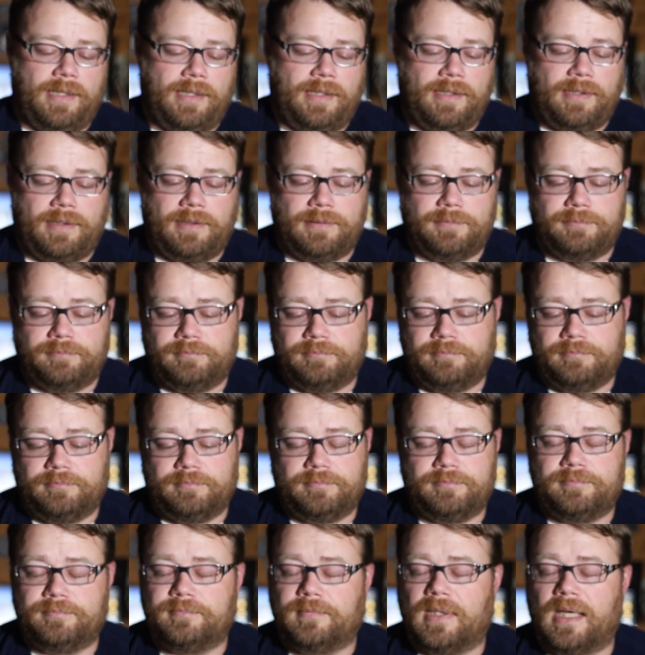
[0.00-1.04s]

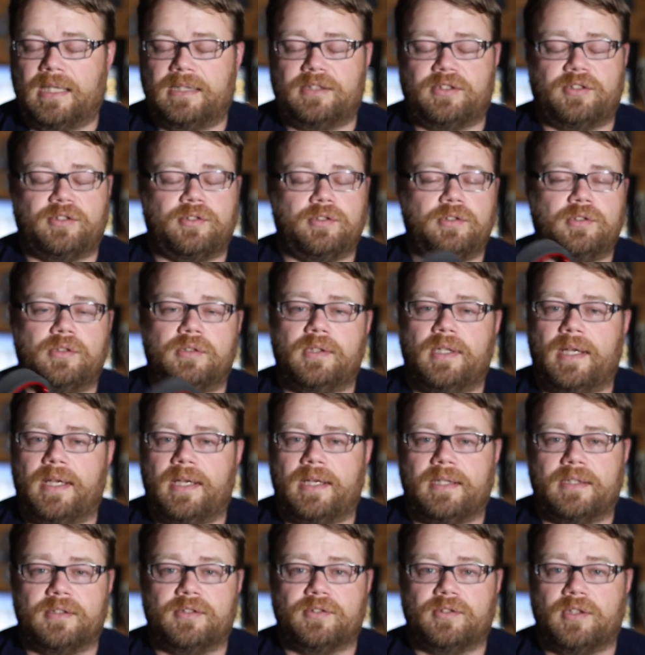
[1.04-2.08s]
I still
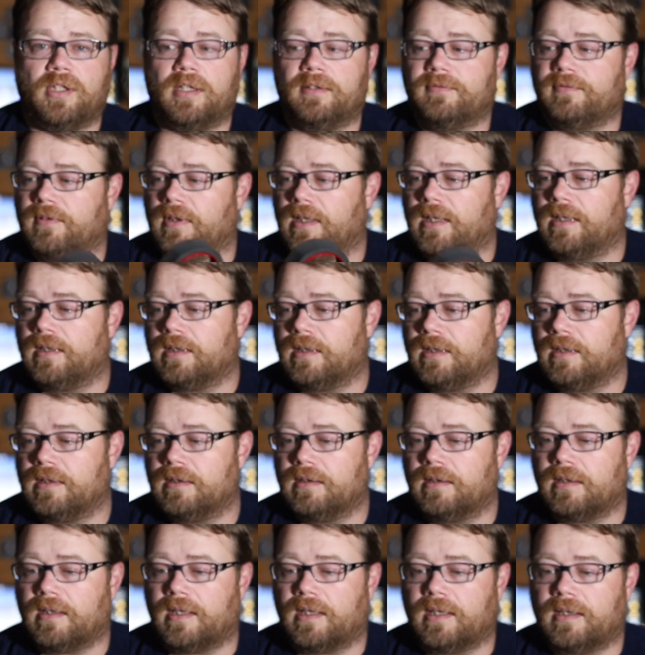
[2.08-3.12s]
had a soft
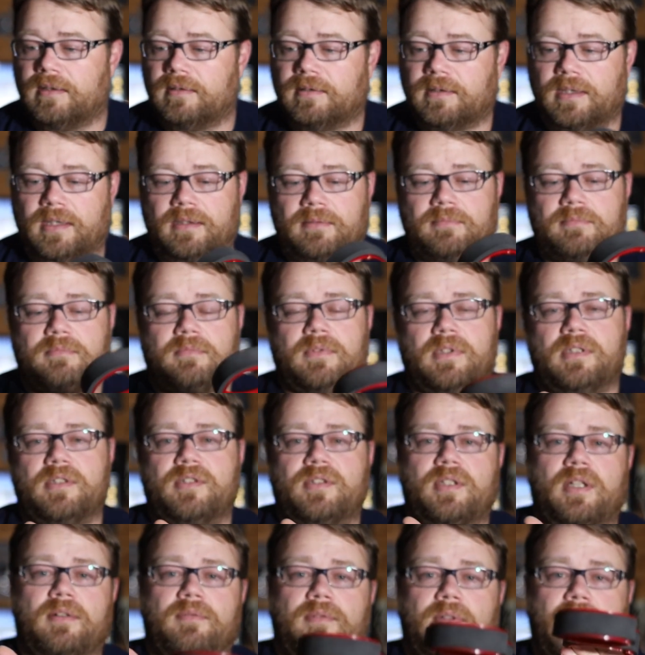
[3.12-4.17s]
landing that
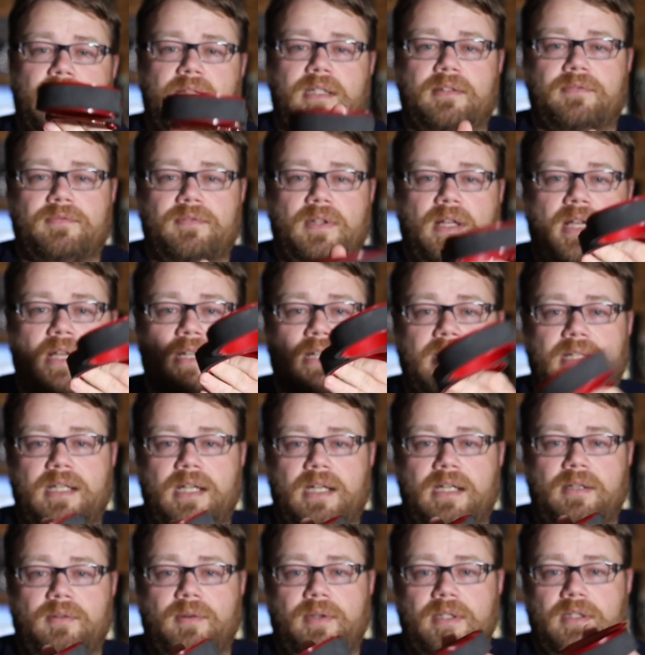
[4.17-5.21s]
instead of landing flat, I
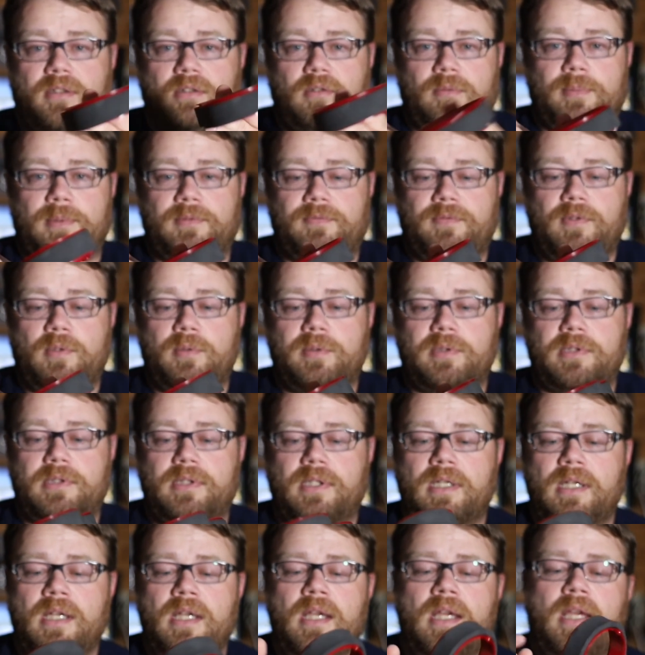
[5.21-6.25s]
kind of went a little bit
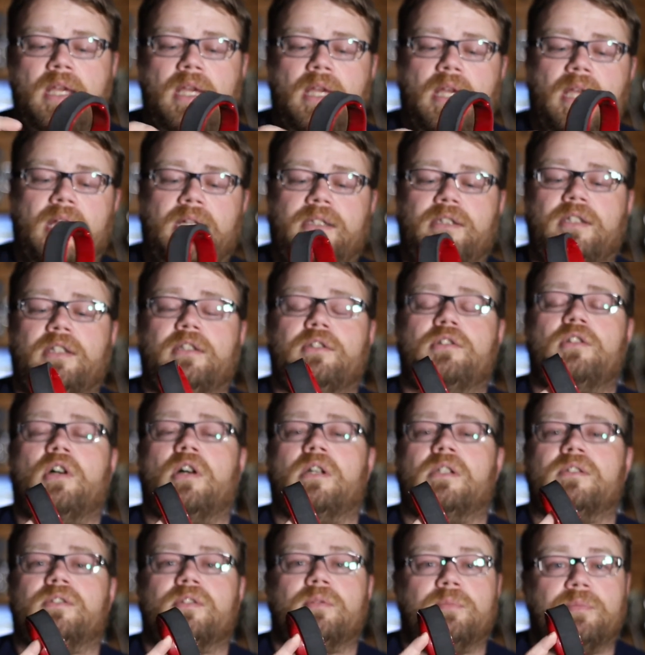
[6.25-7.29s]
forward. It did
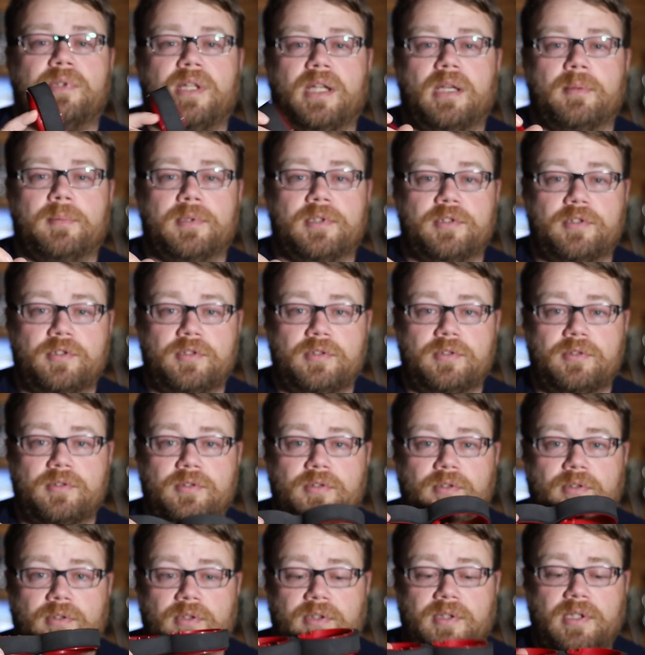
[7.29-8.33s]
cause some damage
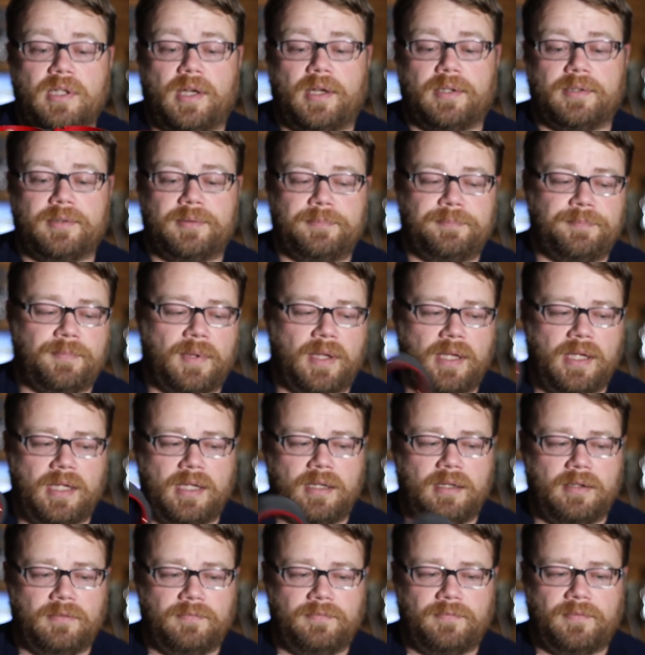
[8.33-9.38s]
to the duct.
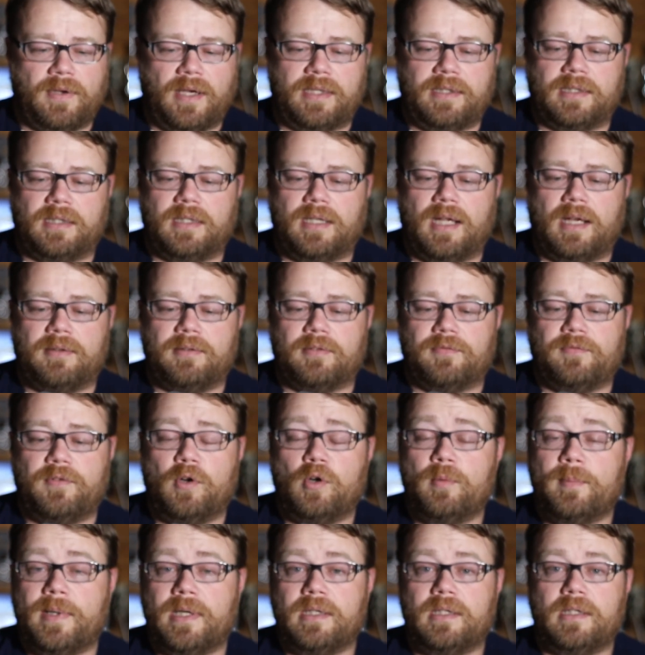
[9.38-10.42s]
If I didn't have the
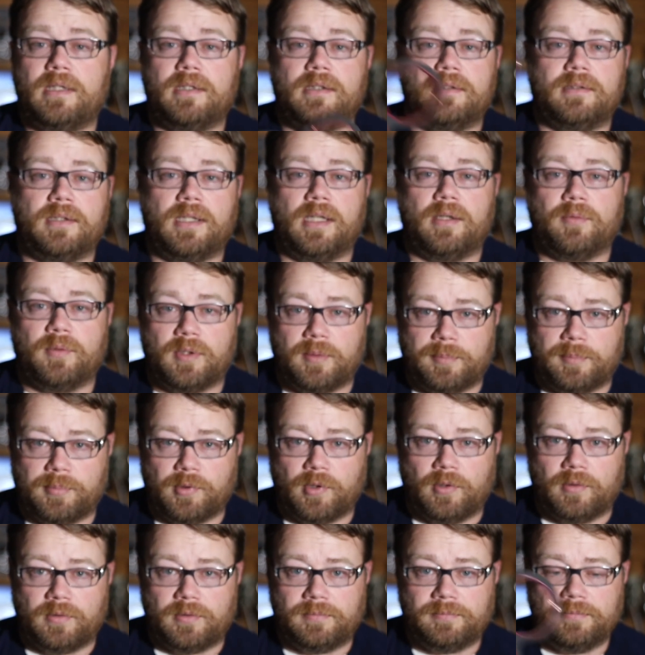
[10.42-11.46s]
foam on there, it would have
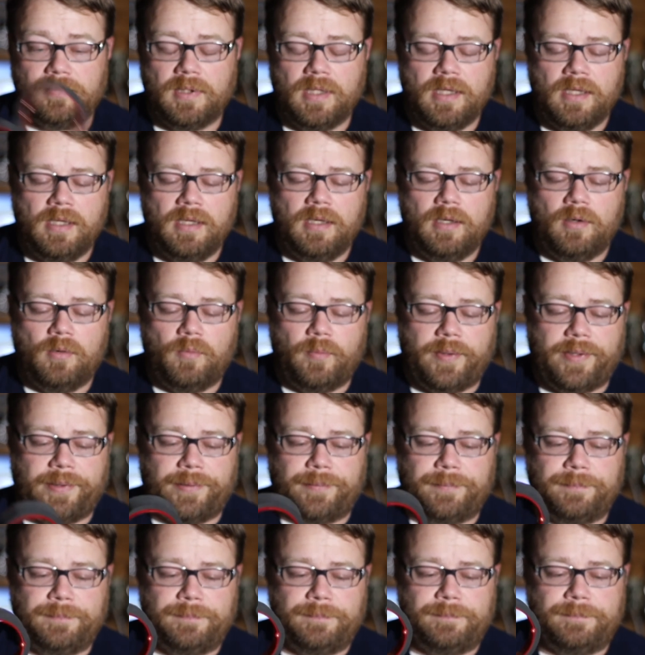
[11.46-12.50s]
broke.
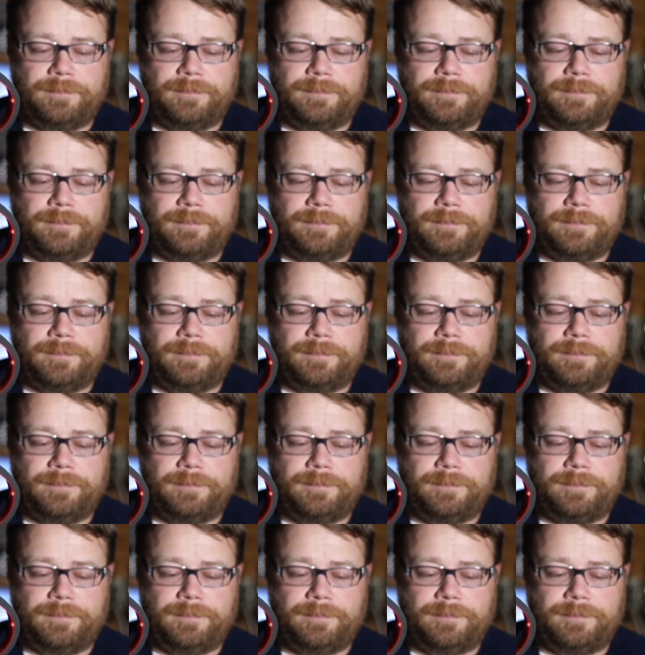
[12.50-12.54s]
Well,